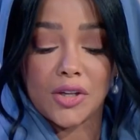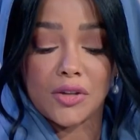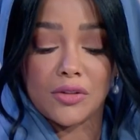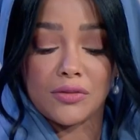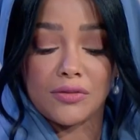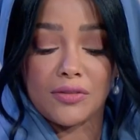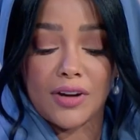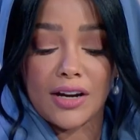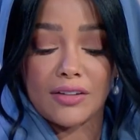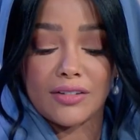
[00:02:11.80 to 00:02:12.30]
you,
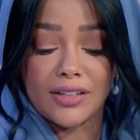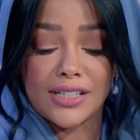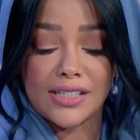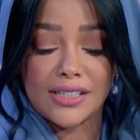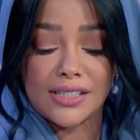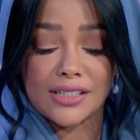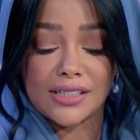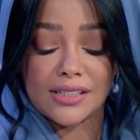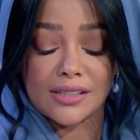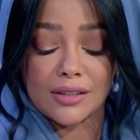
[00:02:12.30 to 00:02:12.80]

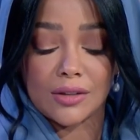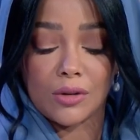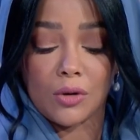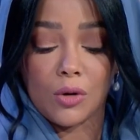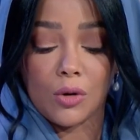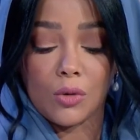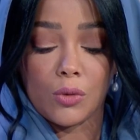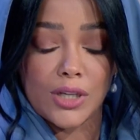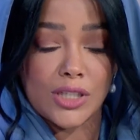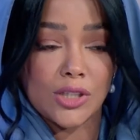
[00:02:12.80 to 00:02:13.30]
Faris.
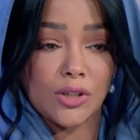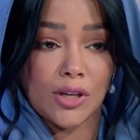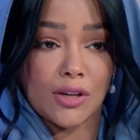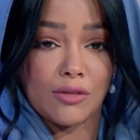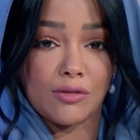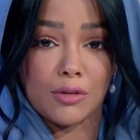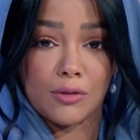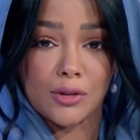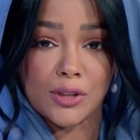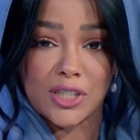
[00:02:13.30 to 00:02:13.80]
Always looking
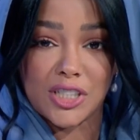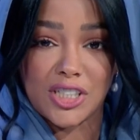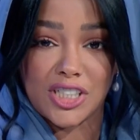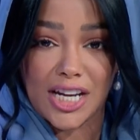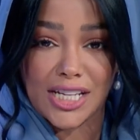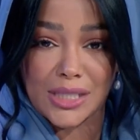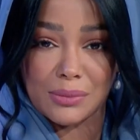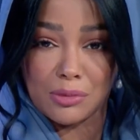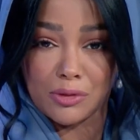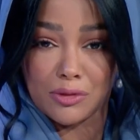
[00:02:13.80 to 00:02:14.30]
forward to
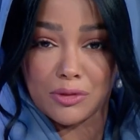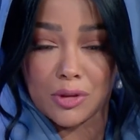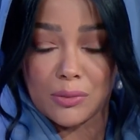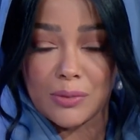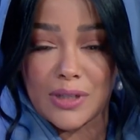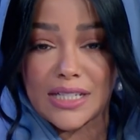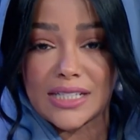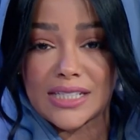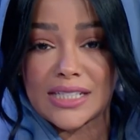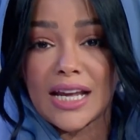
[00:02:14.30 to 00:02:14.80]
Jay's
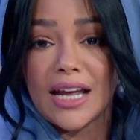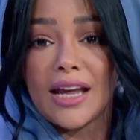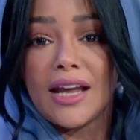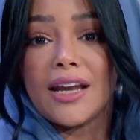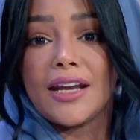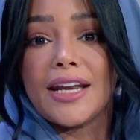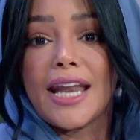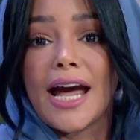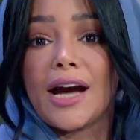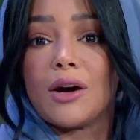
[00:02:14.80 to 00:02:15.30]
performance.
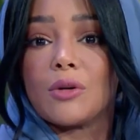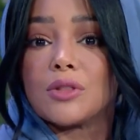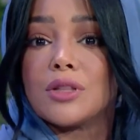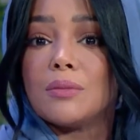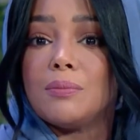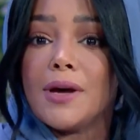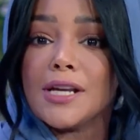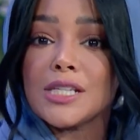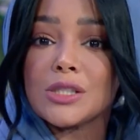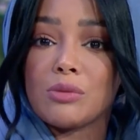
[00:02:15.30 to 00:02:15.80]
Now, the
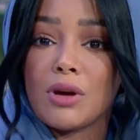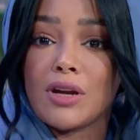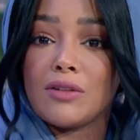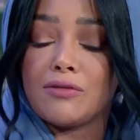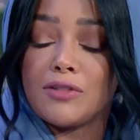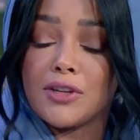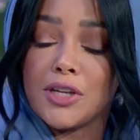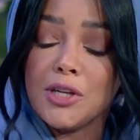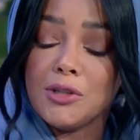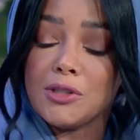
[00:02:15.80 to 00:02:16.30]
best way
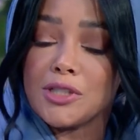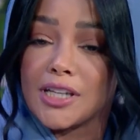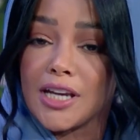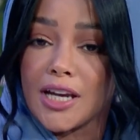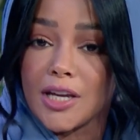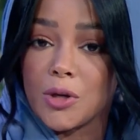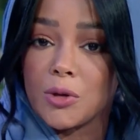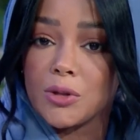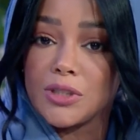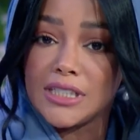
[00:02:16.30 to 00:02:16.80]
for you to get
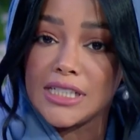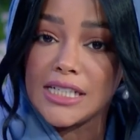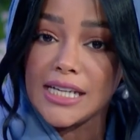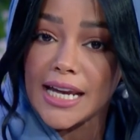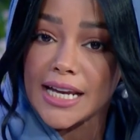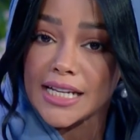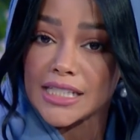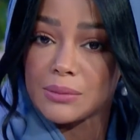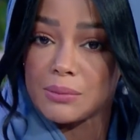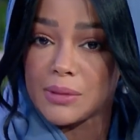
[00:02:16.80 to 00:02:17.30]
your
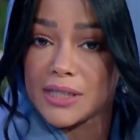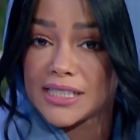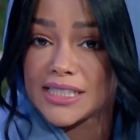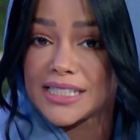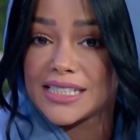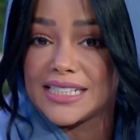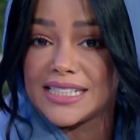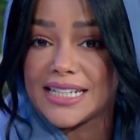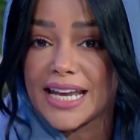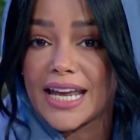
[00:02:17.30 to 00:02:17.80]
DXB
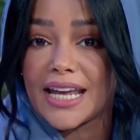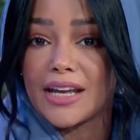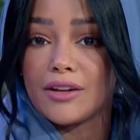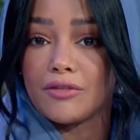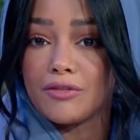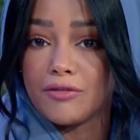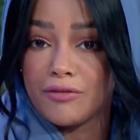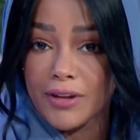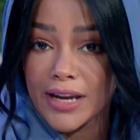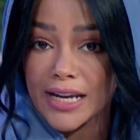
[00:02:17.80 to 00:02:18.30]
Today
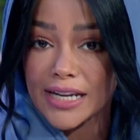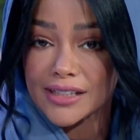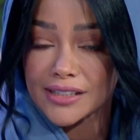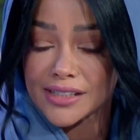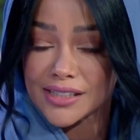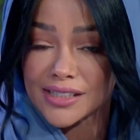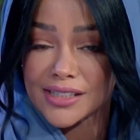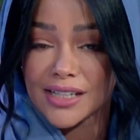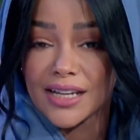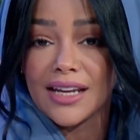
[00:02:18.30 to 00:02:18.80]

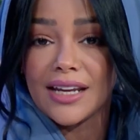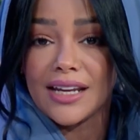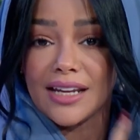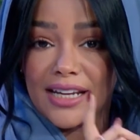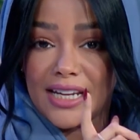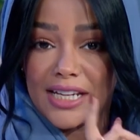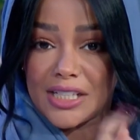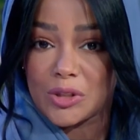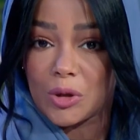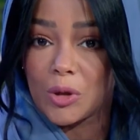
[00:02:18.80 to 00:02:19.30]
fix
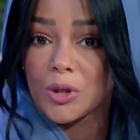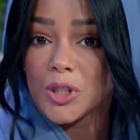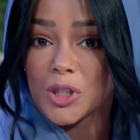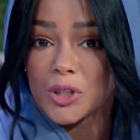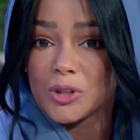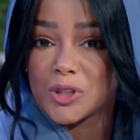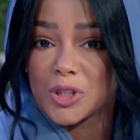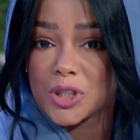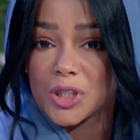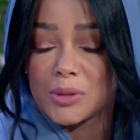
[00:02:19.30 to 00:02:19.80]
is on
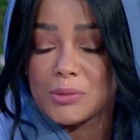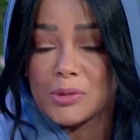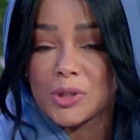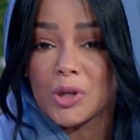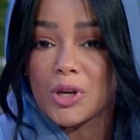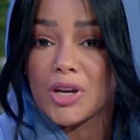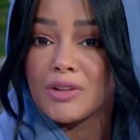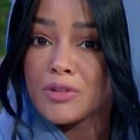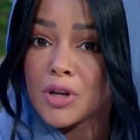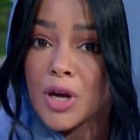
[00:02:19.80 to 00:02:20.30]
YouTube. So
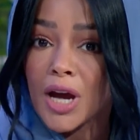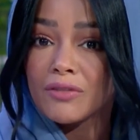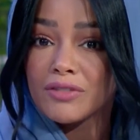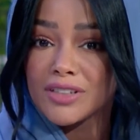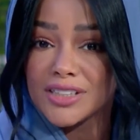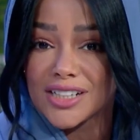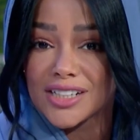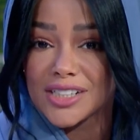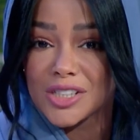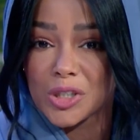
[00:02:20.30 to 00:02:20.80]
if you haven't
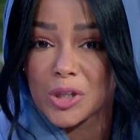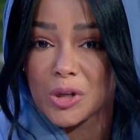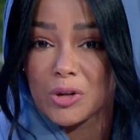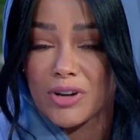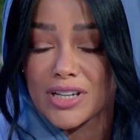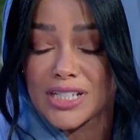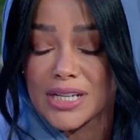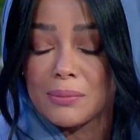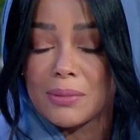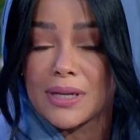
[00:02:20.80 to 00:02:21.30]
done so
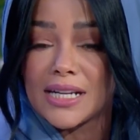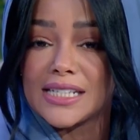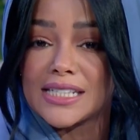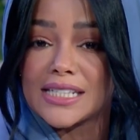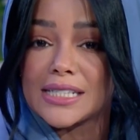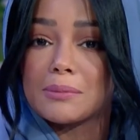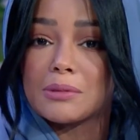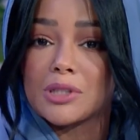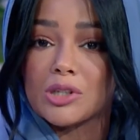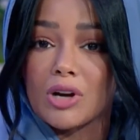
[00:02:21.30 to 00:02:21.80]
already, please
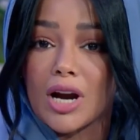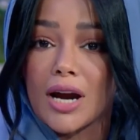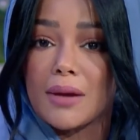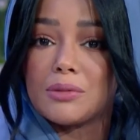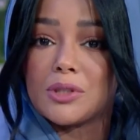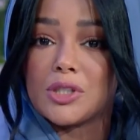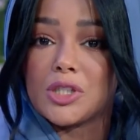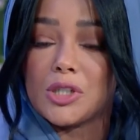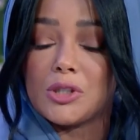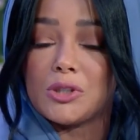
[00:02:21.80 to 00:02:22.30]
subscribe
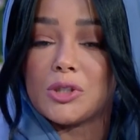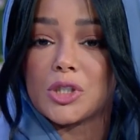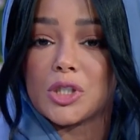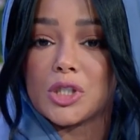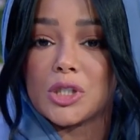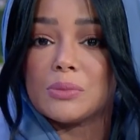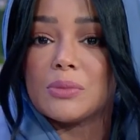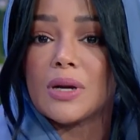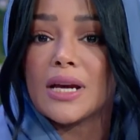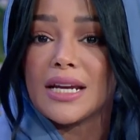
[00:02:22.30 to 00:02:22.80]
to
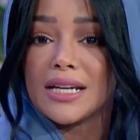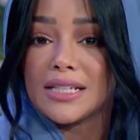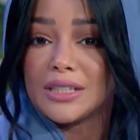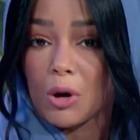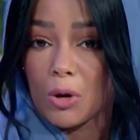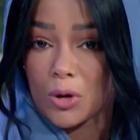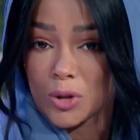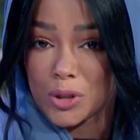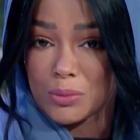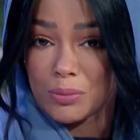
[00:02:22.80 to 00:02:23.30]
YouTube
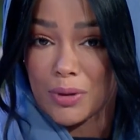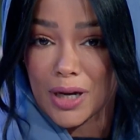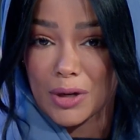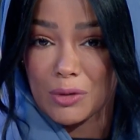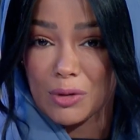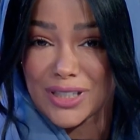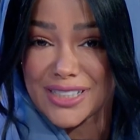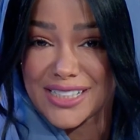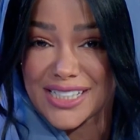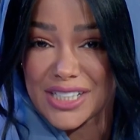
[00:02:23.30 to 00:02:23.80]
on Dubai
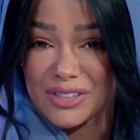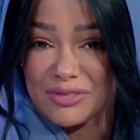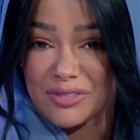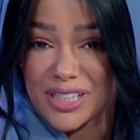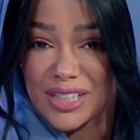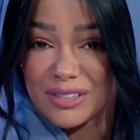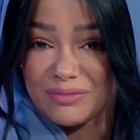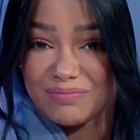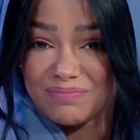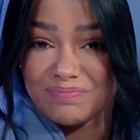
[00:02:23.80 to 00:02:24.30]
One TV.